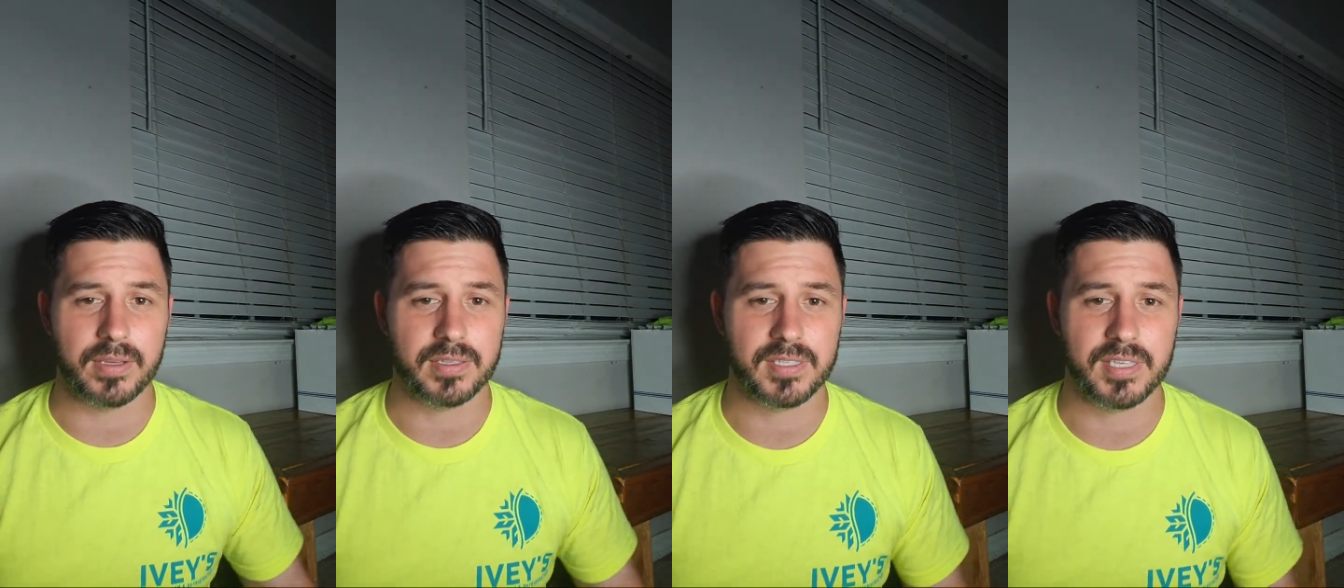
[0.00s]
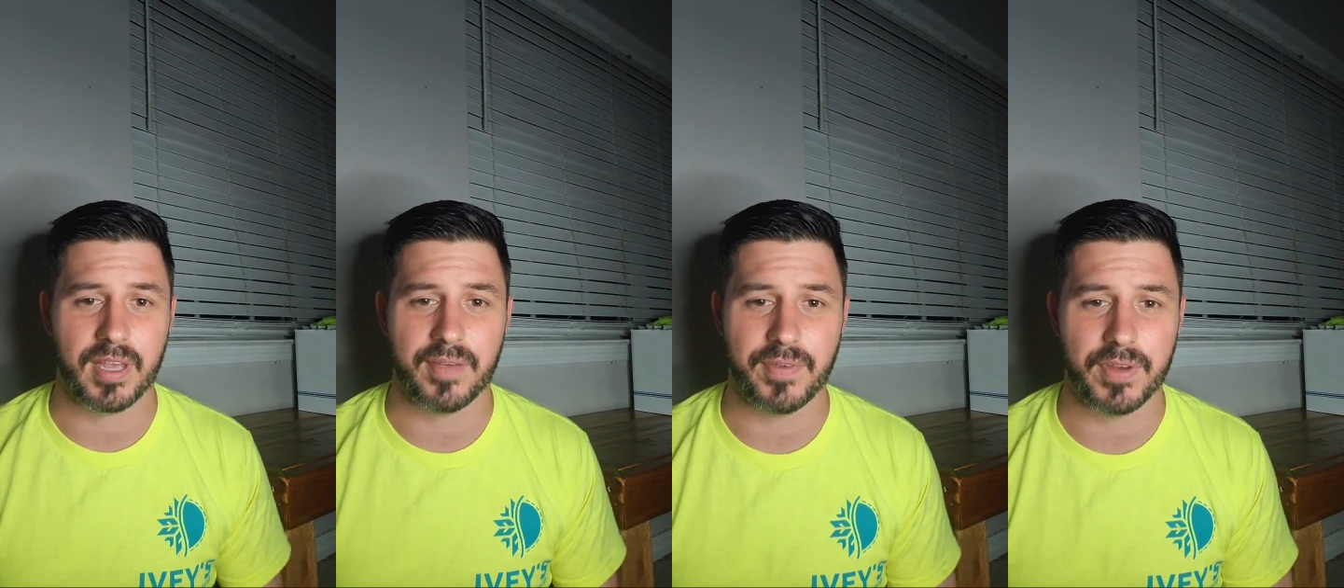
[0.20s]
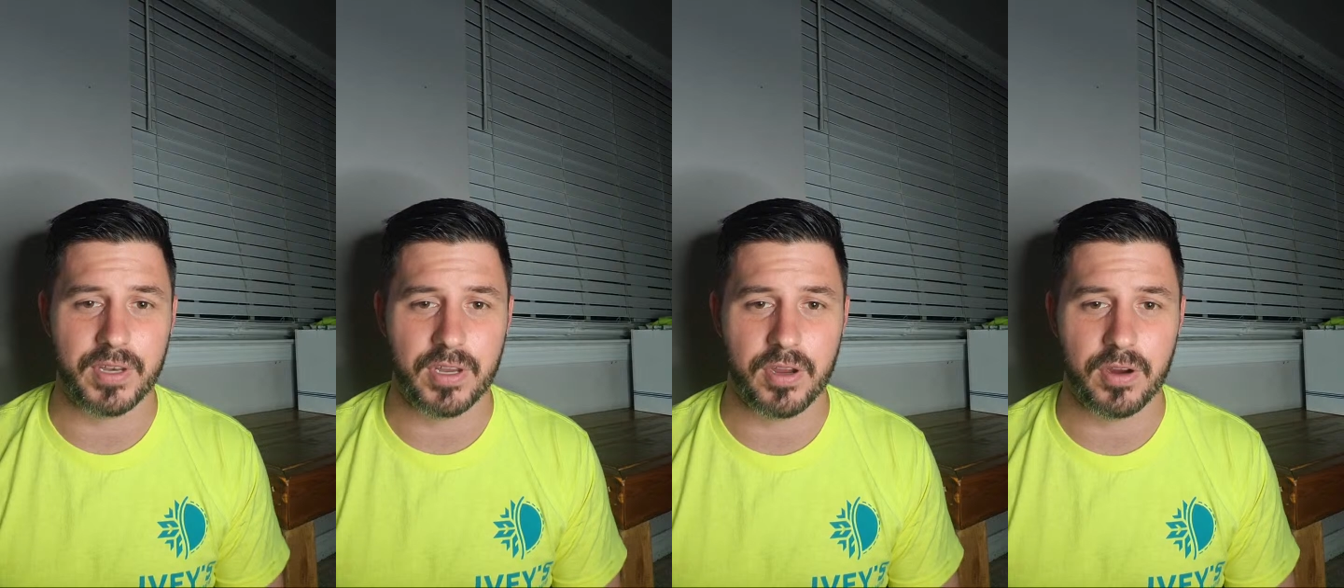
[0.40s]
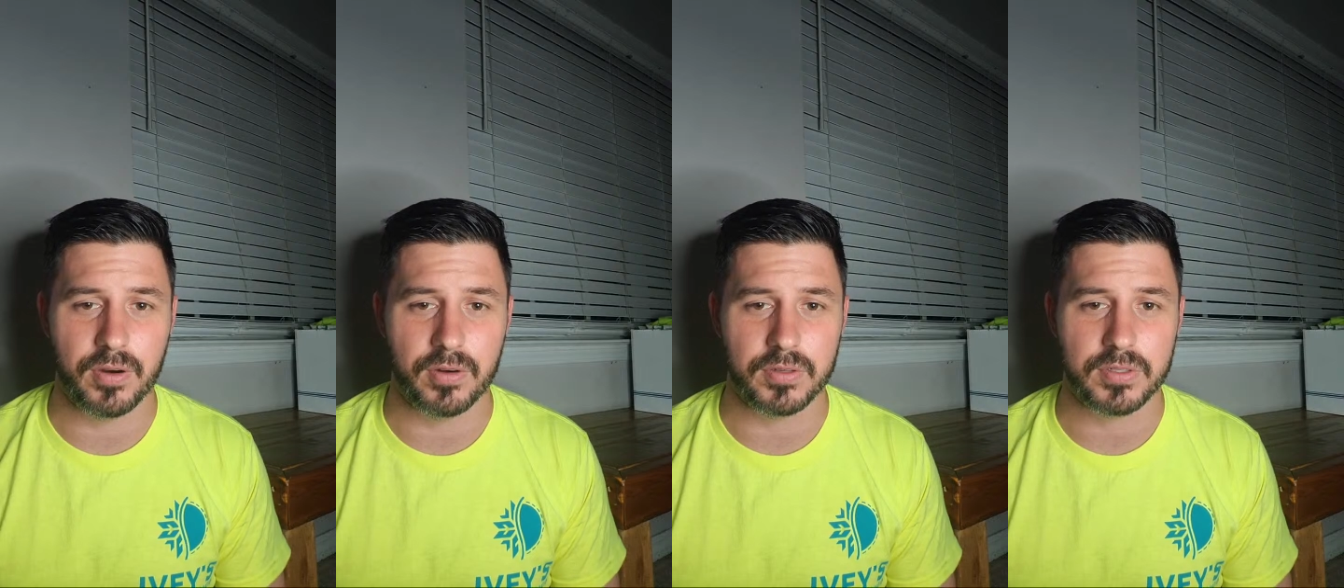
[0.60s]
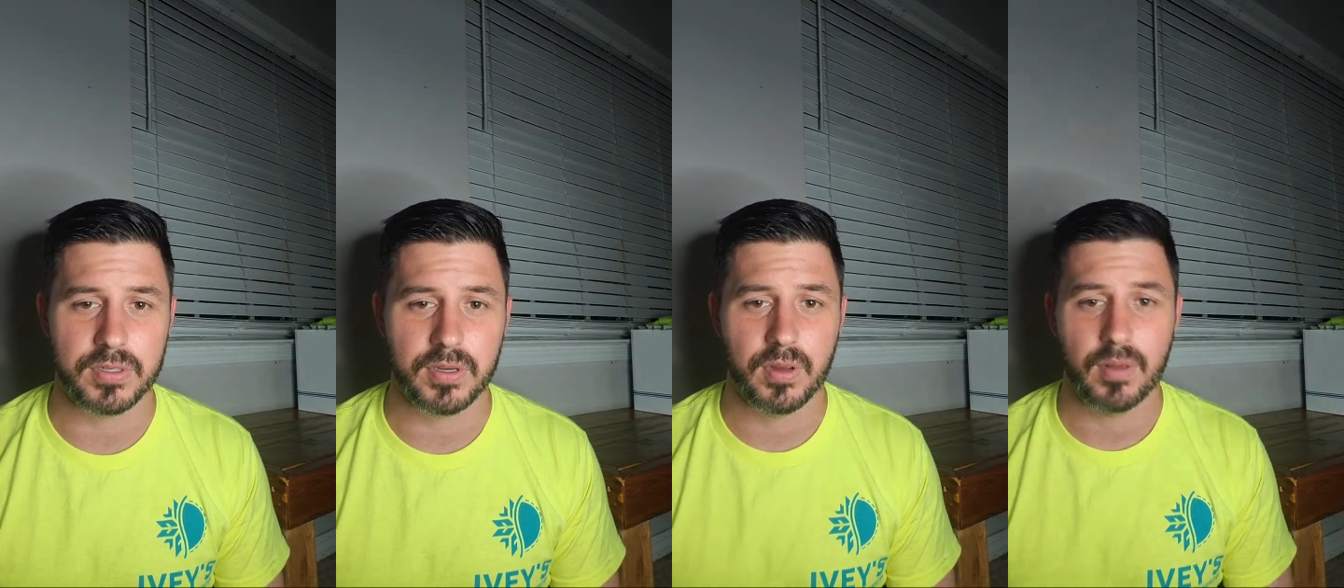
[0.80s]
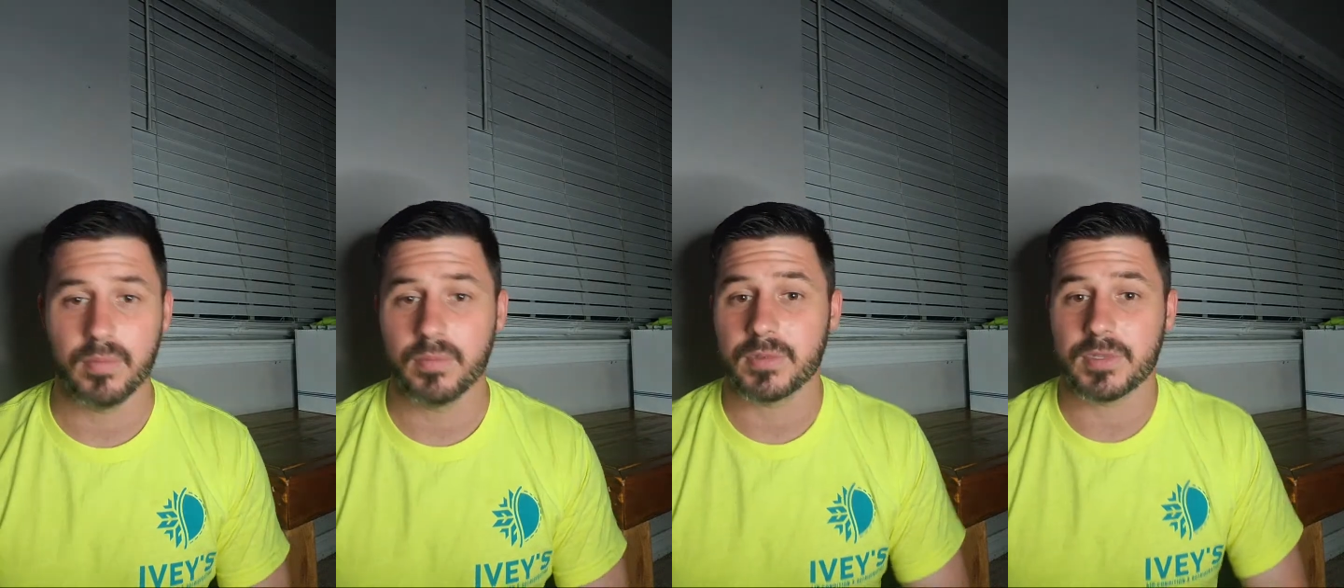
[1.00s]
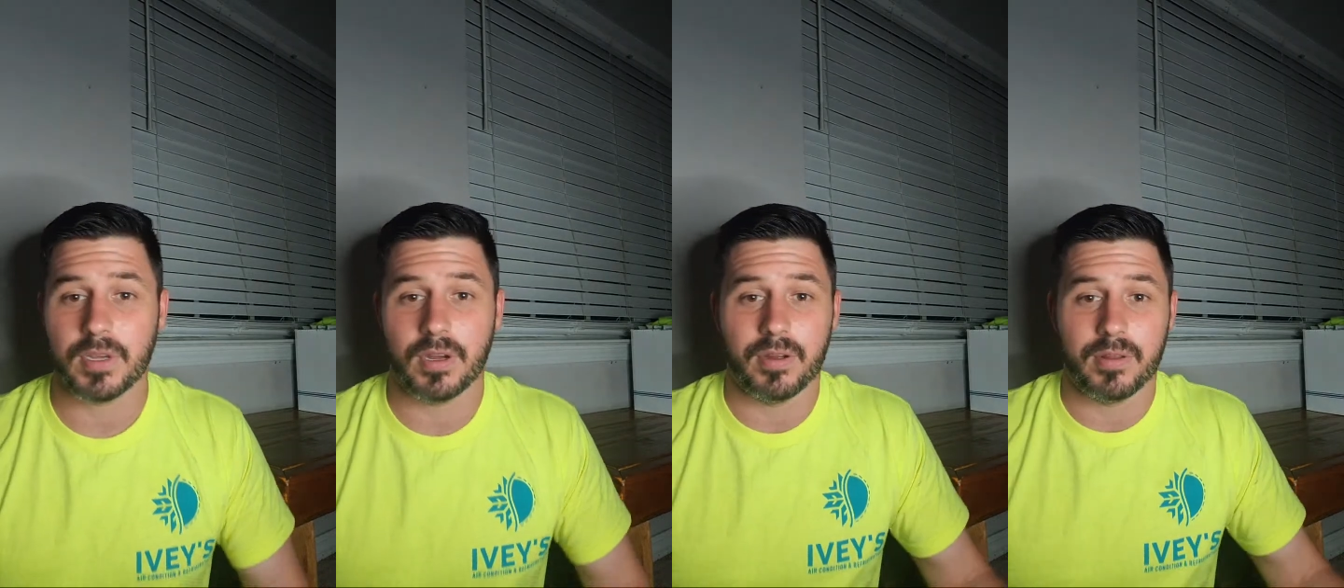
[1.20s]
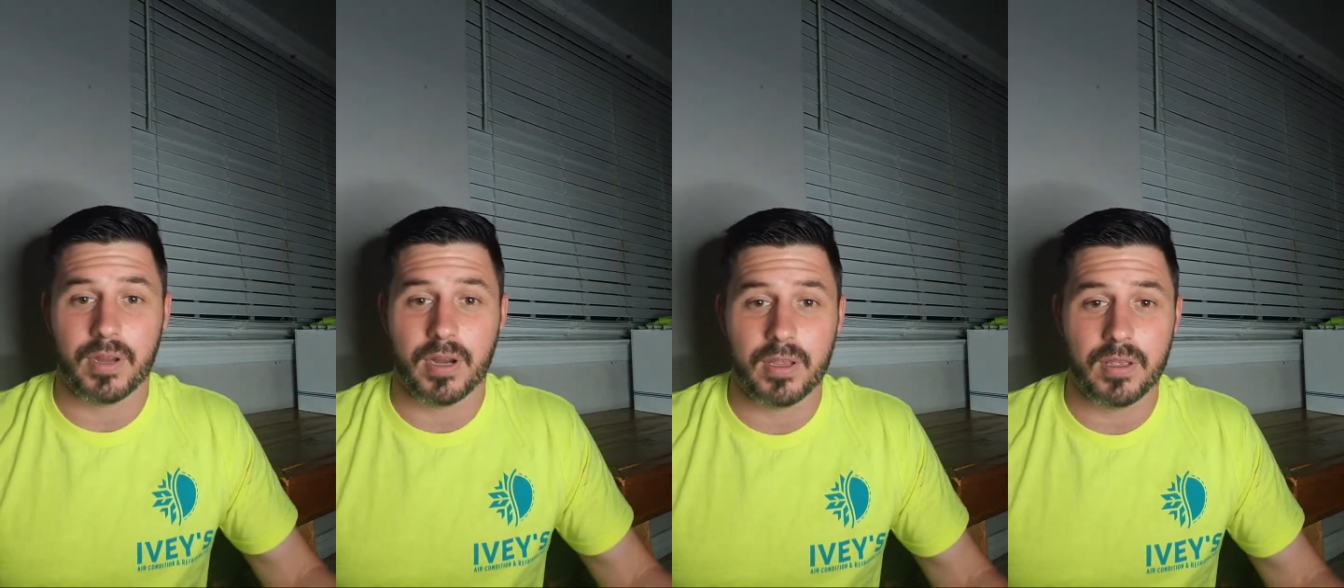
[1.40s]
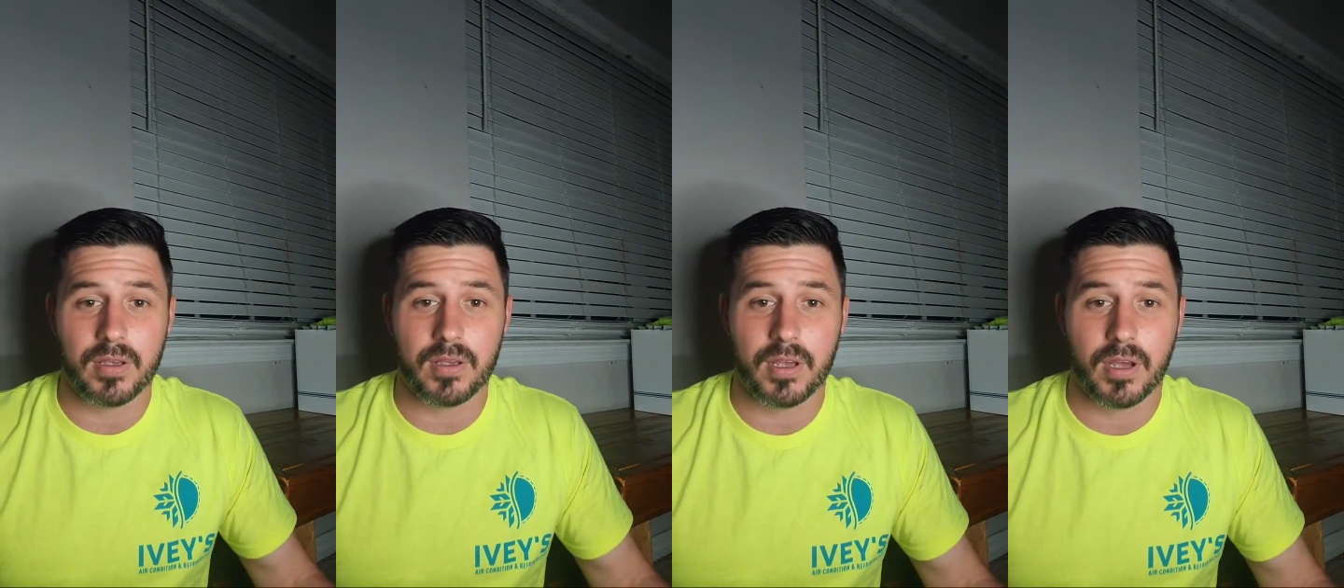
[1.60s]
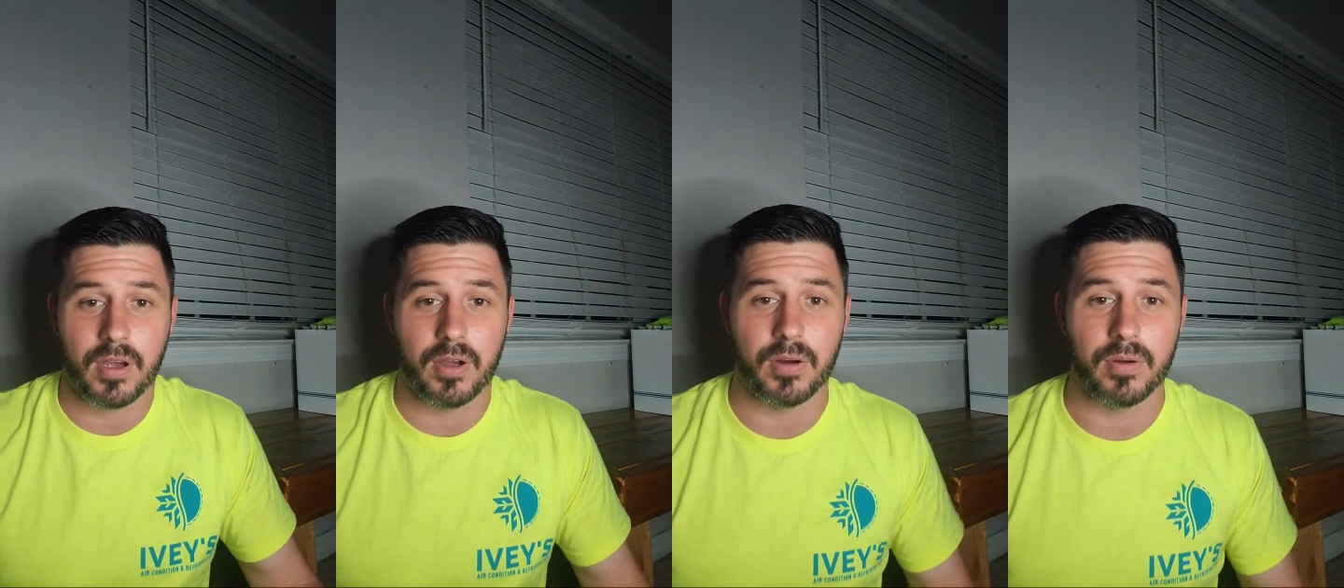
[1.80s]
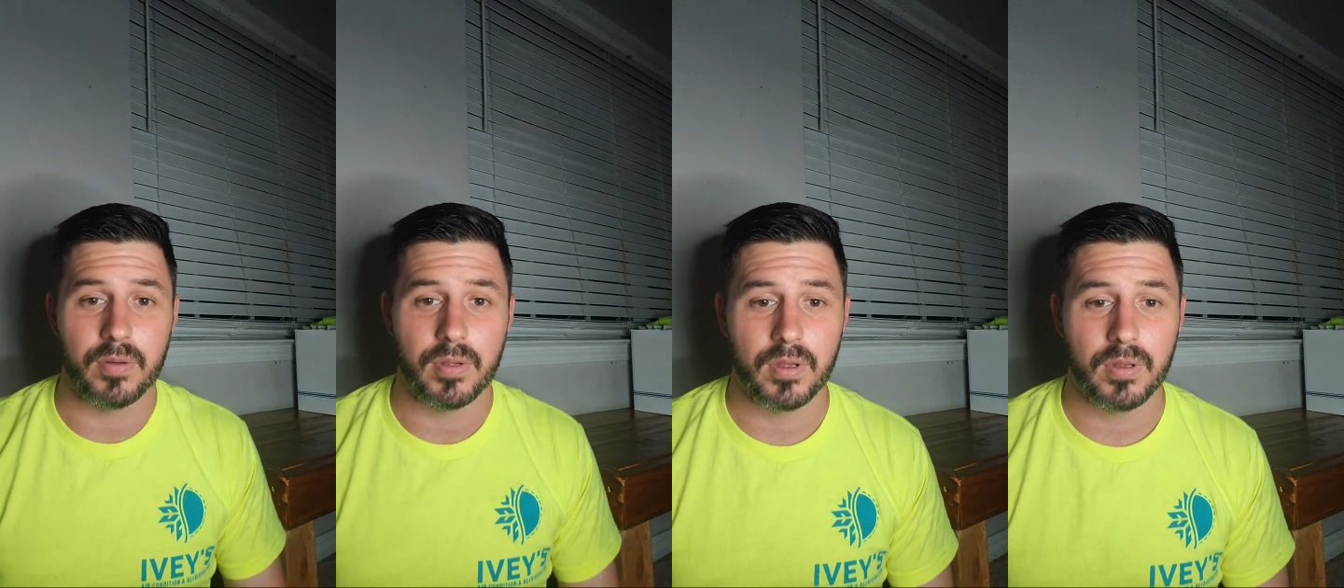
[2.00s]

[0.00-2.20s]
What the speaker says: 7 years. So there you go.